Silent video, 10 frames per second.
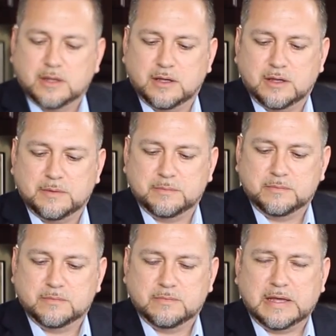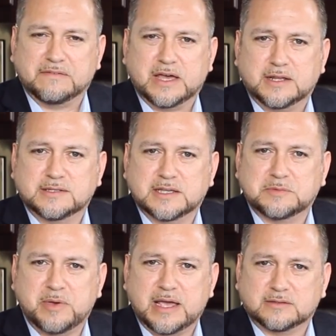I've got a
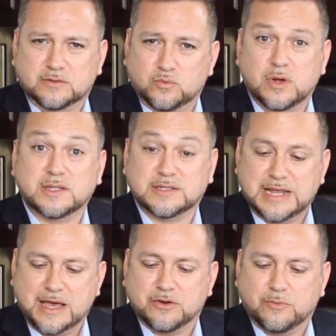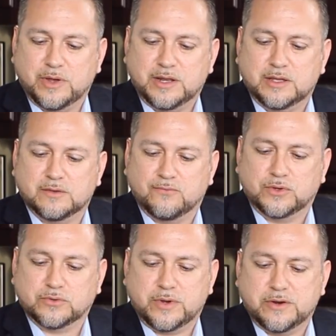6-pack that one's down already in the
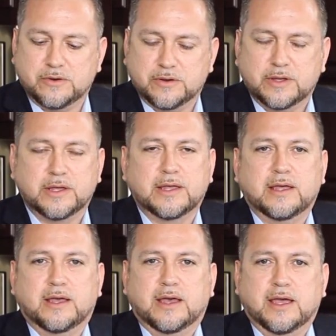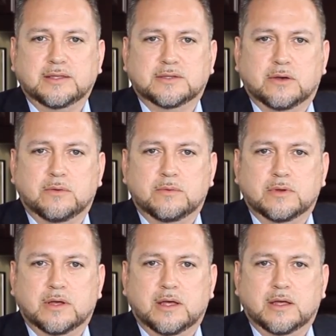refrigerator. And so
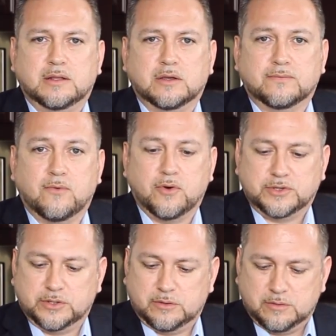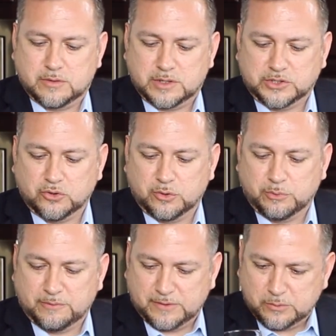look forward to doing a
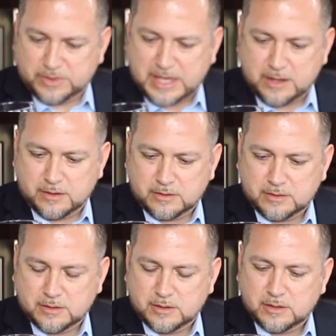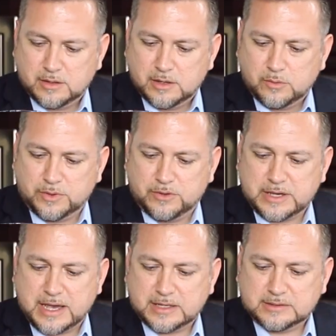review with that with you
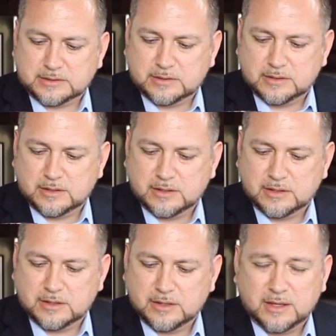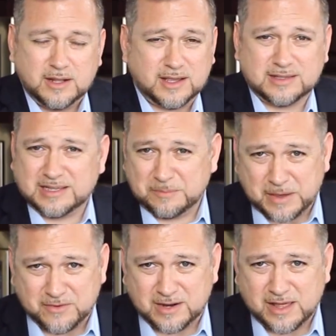guys. Like I said, I'm
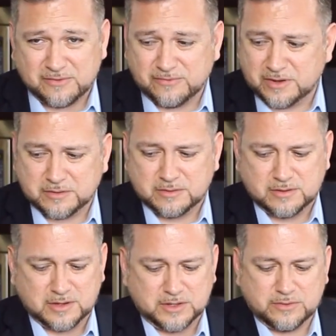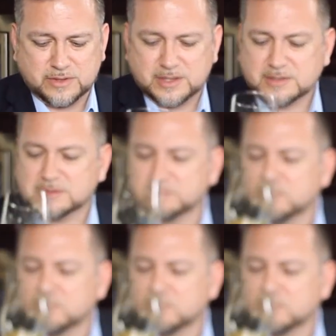having a lot of fun doing this.